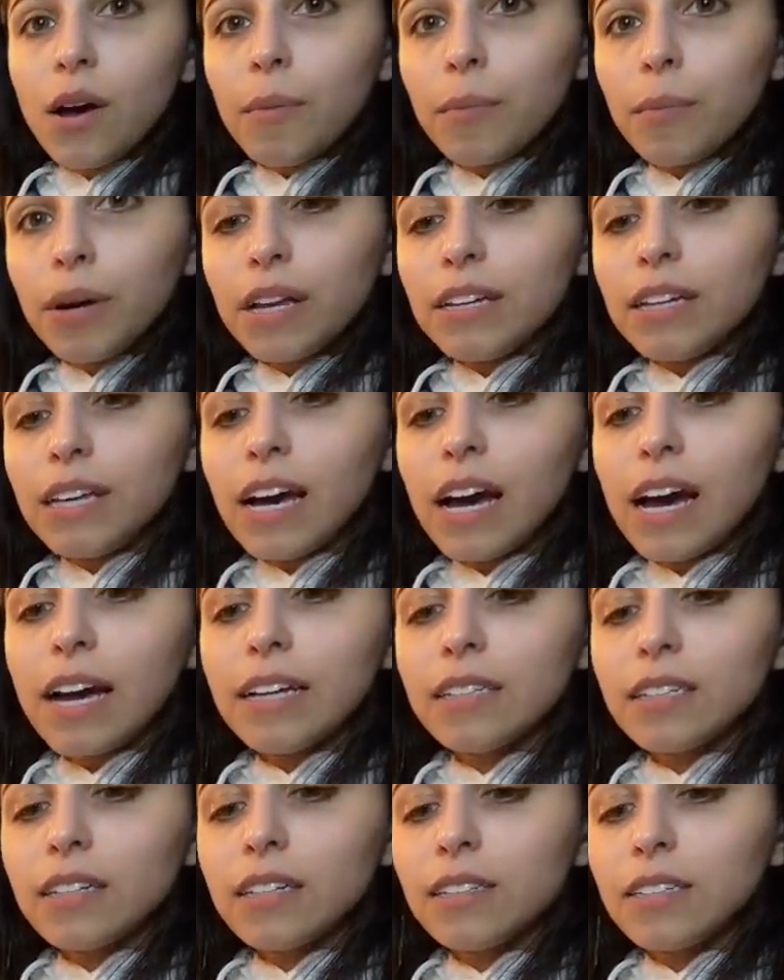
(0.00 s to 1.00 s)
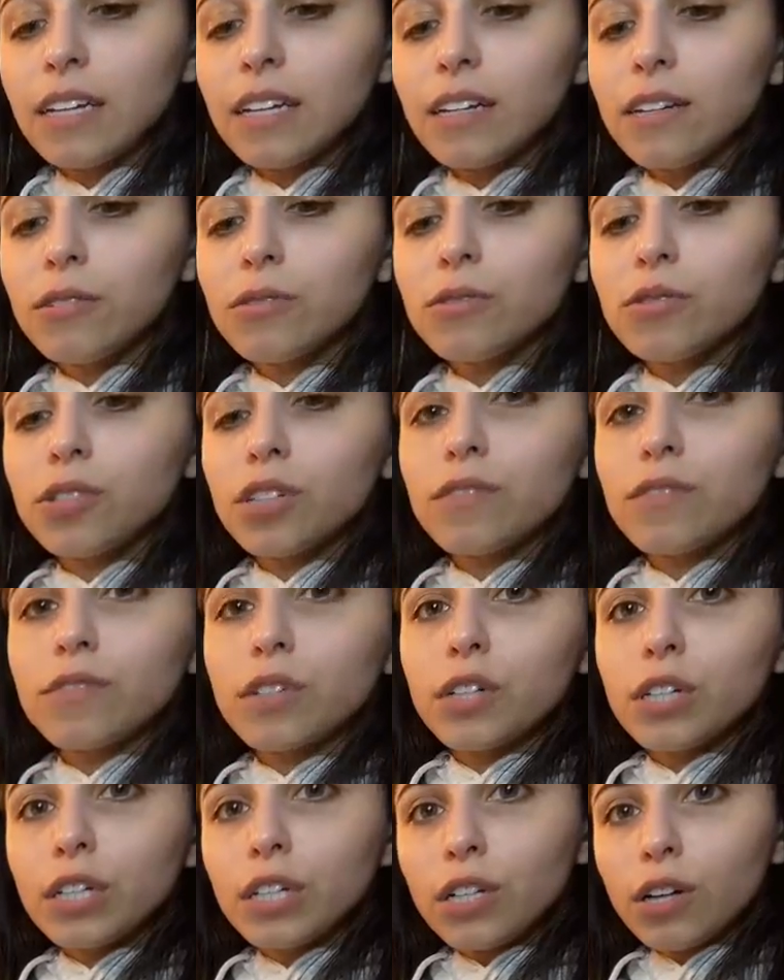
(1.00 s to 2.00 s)
But yeah, it's a single serve
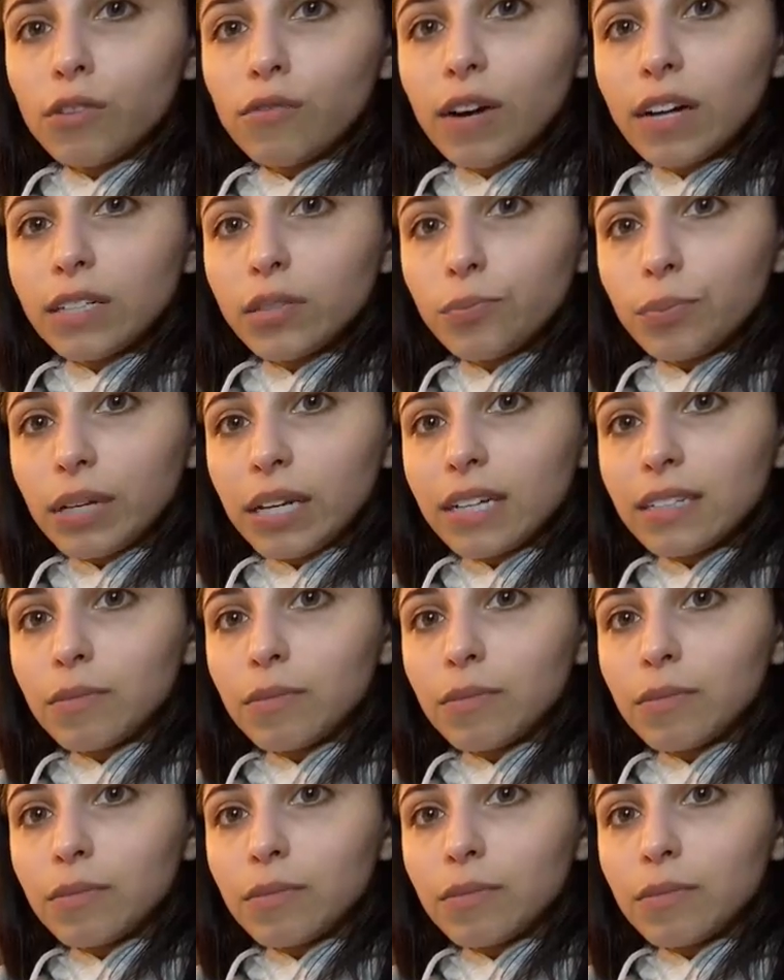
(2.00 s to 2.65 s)
cookie dough recipe.